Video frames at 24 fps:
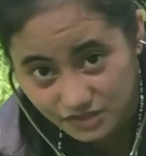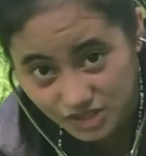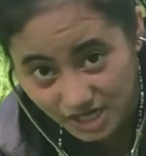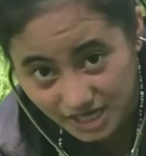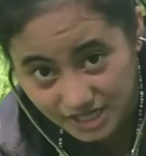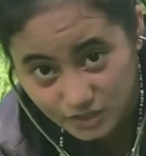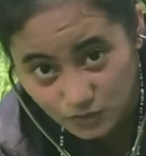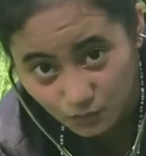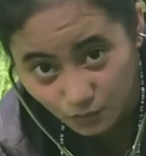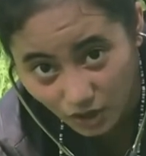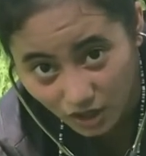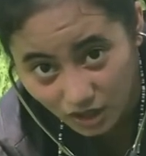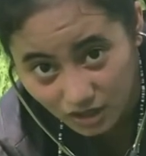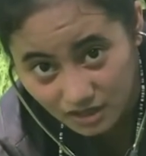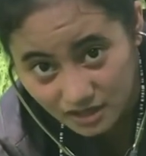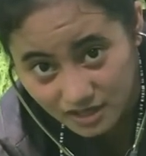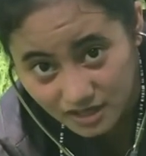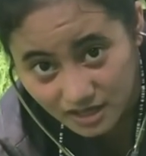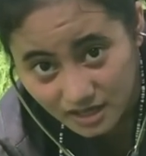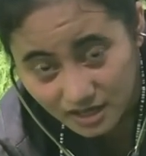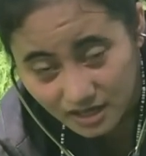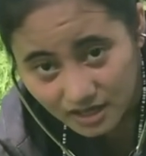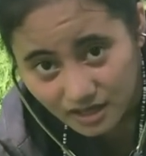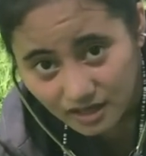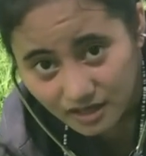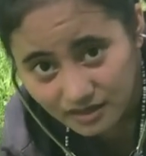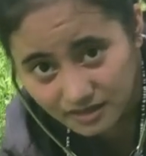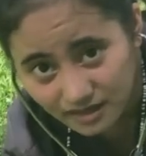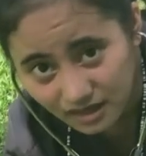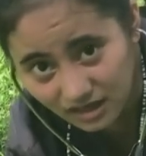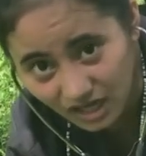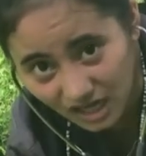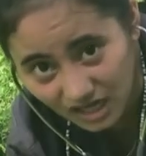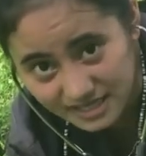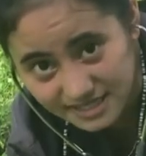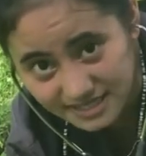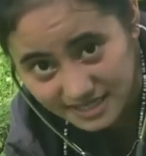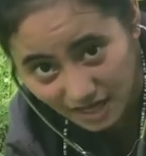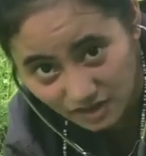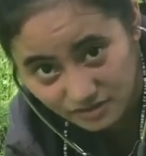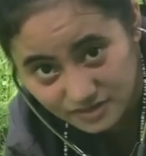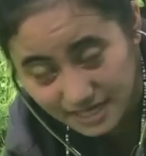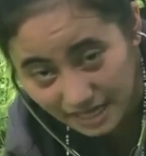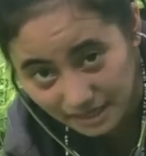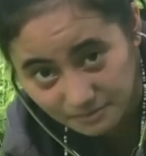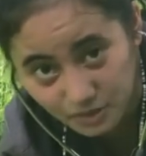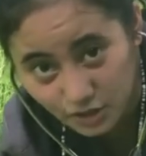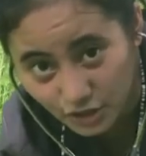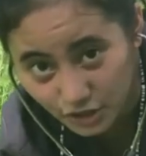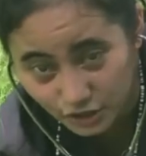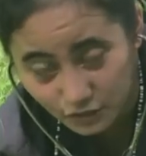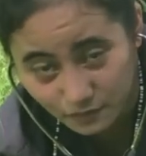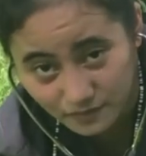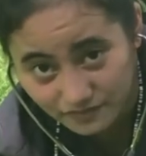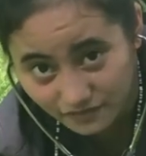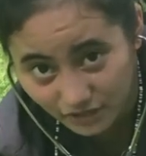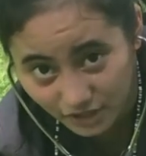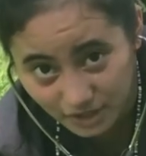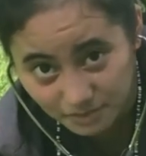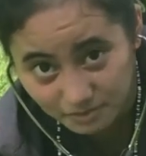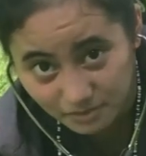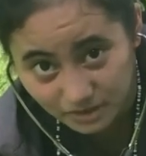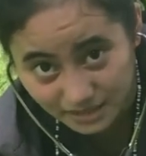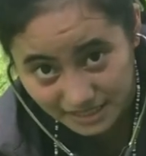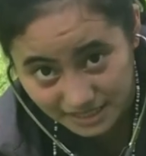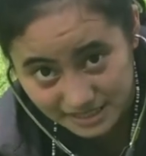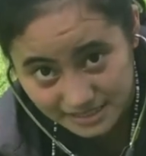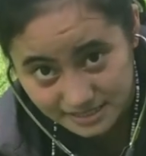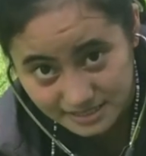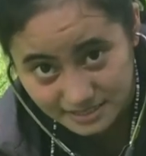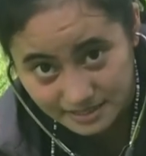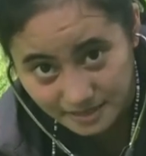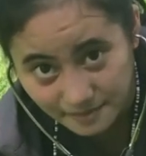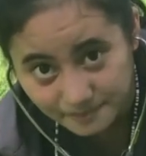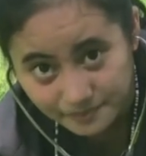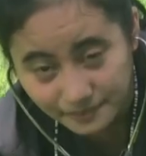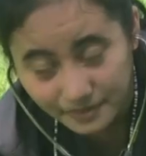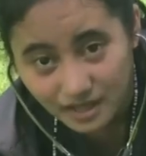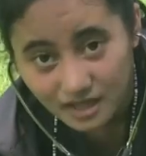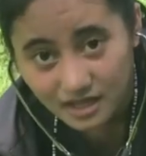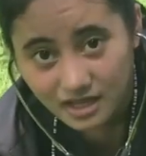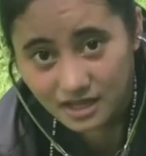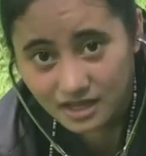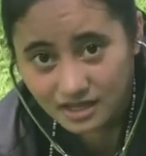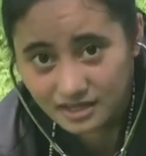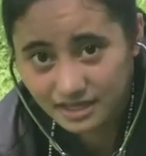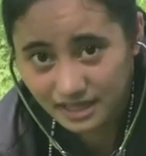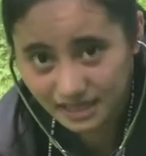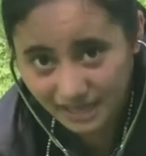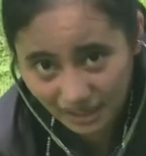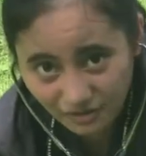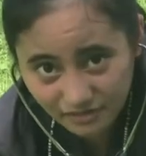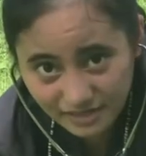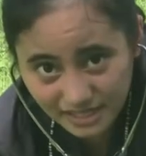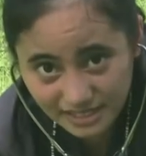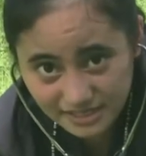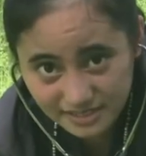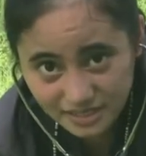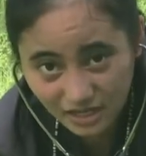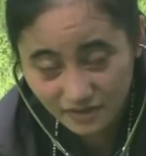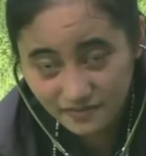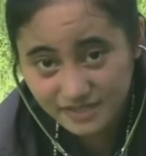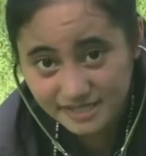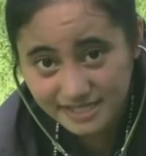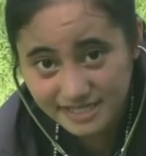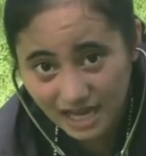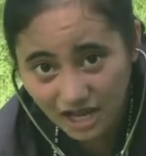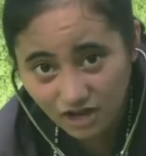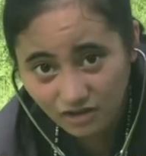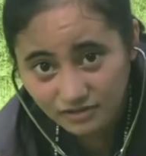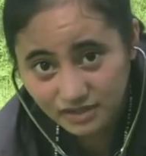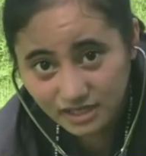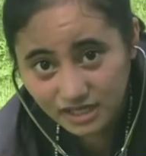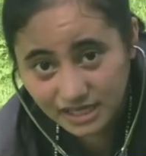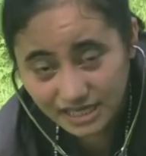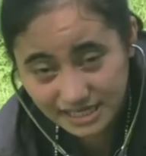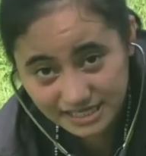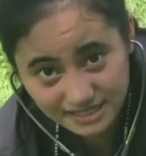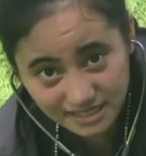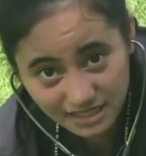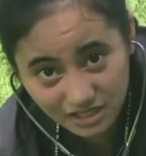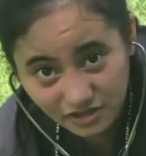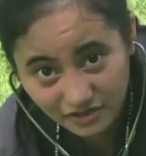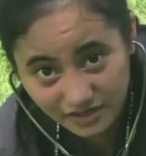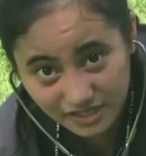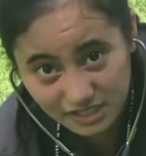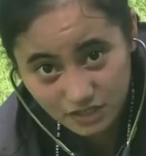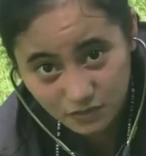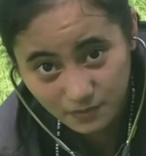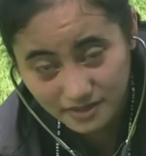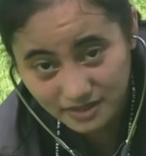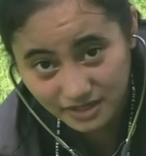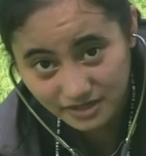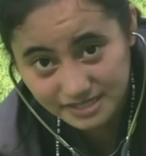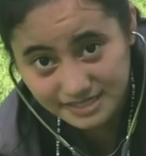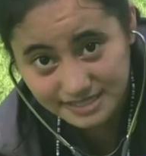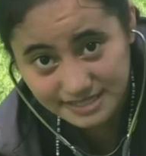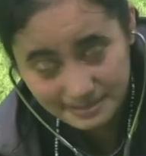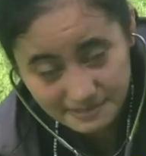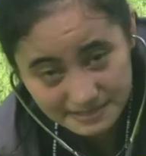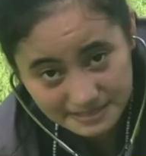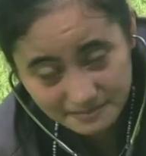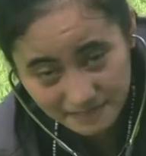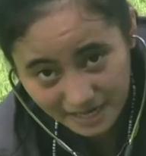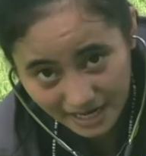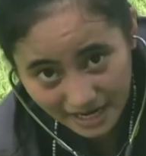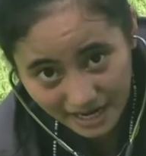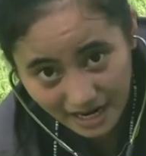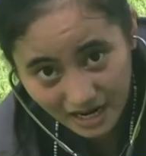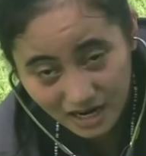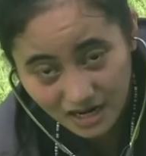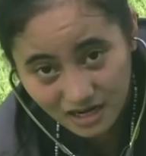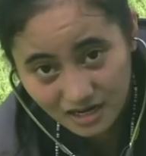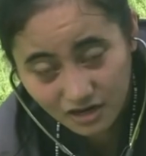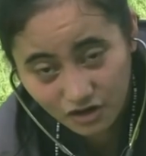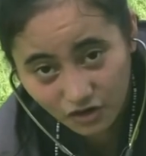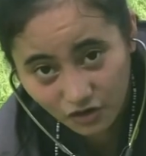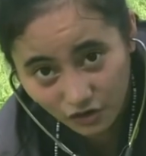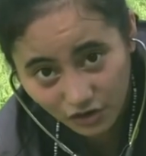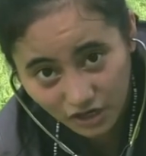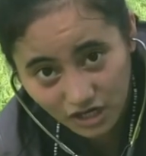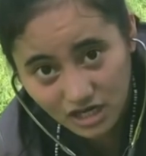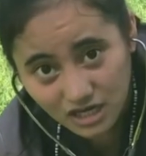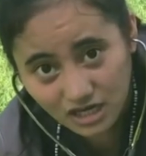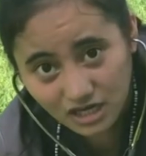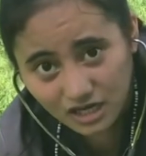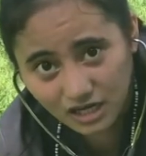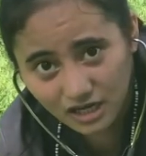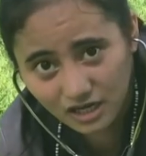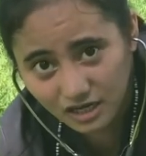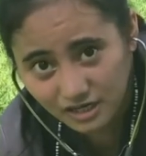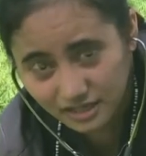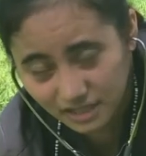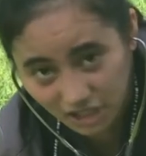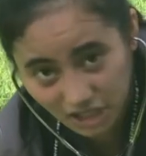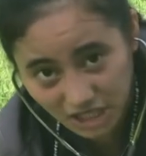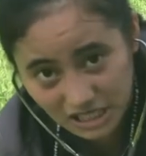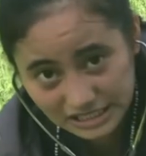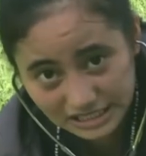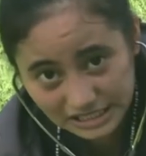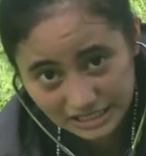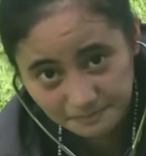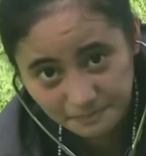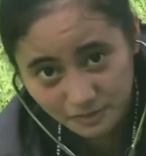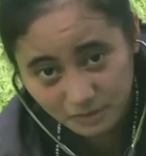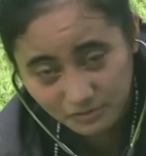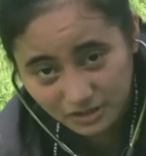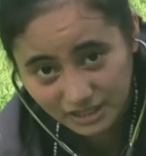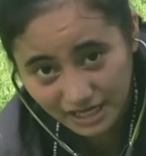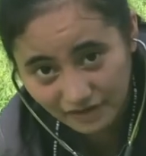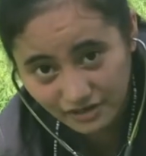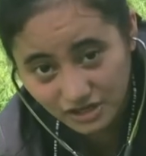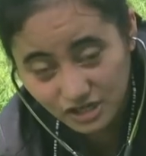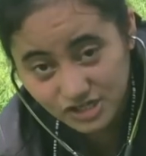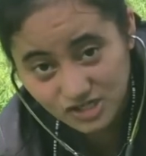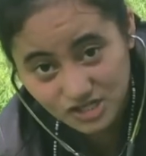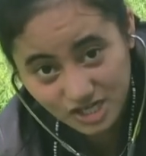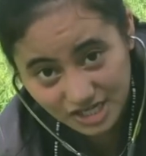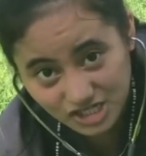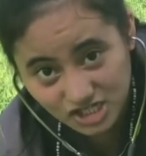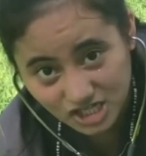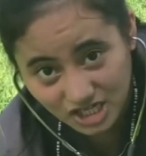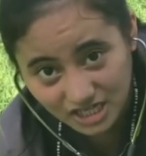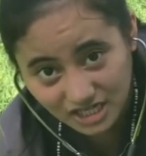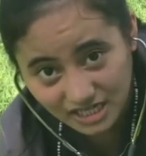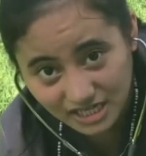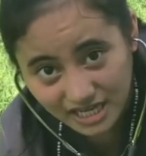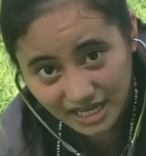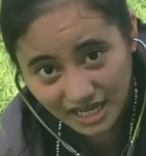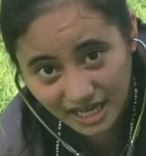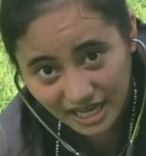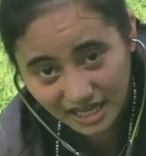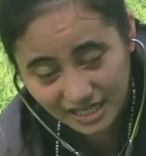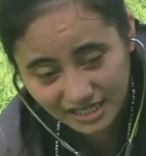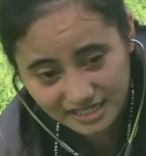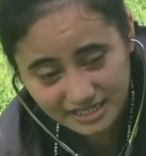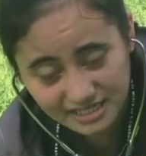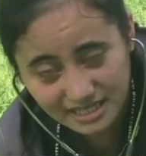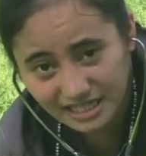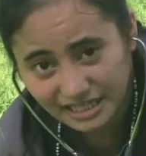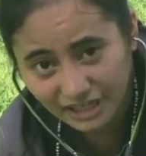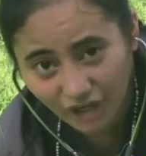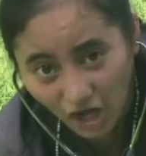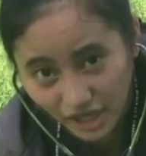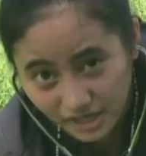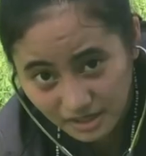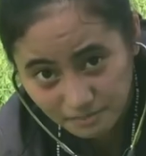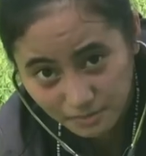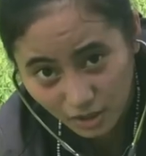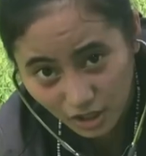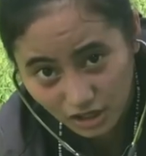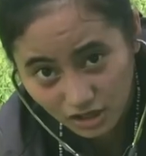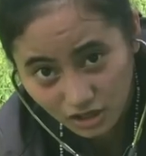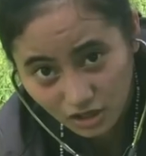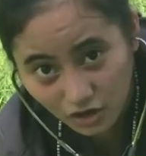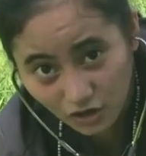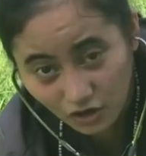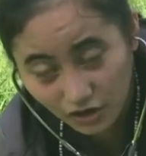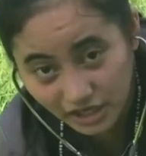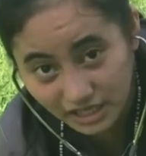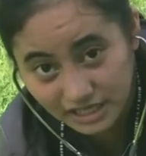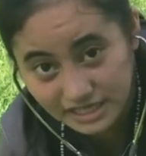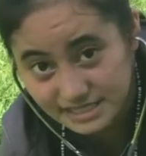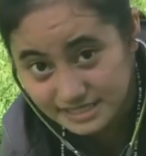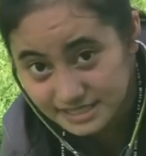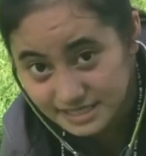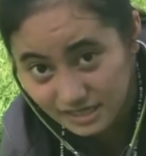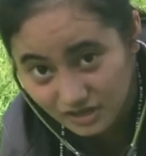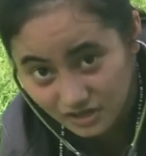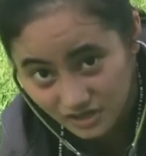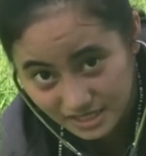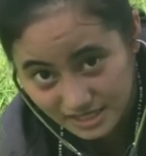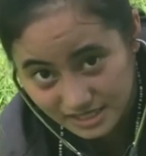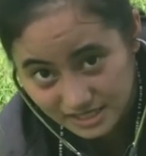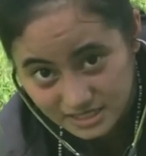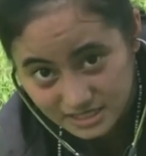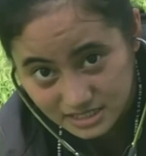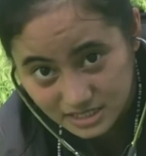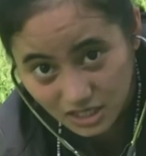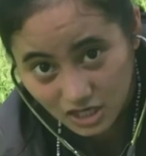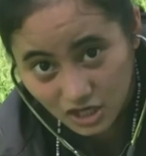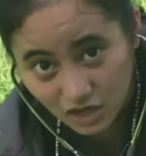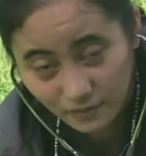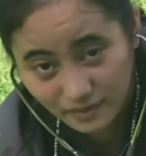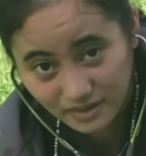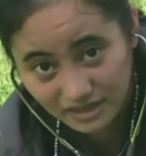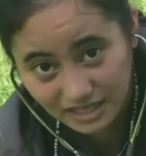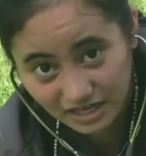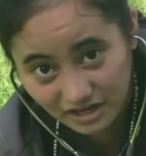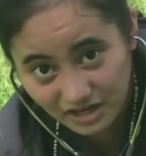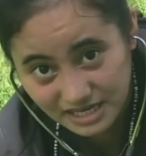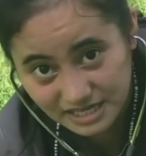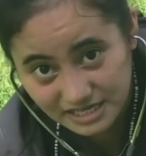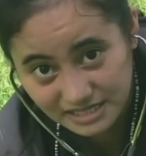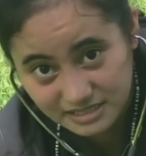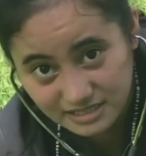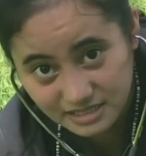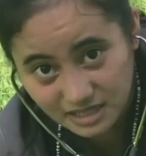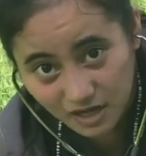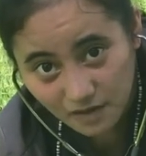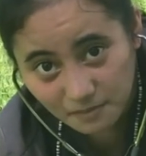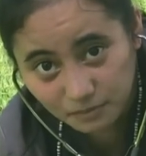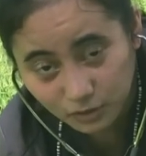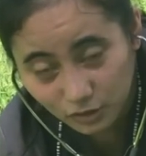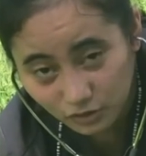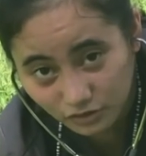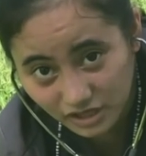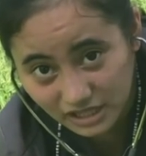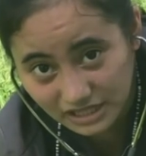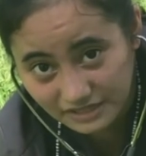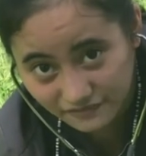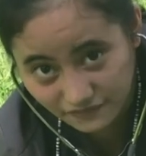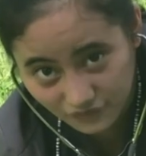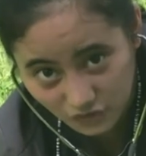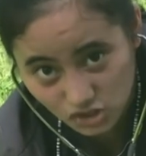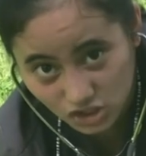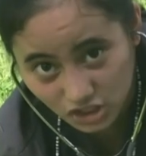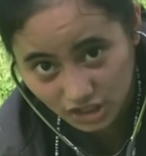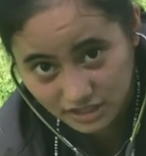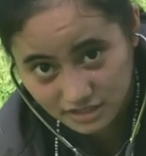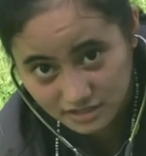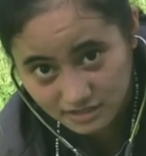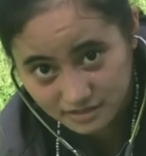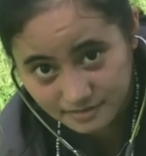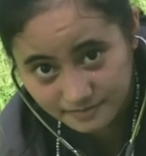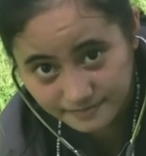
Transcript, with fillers: chest wall, the lung sounds can be heard with variable ease. The loudness of the sound is increased when there is dyspnea or an early pulmonary congestion and is inaudible or is decreased when there is pleural effusions.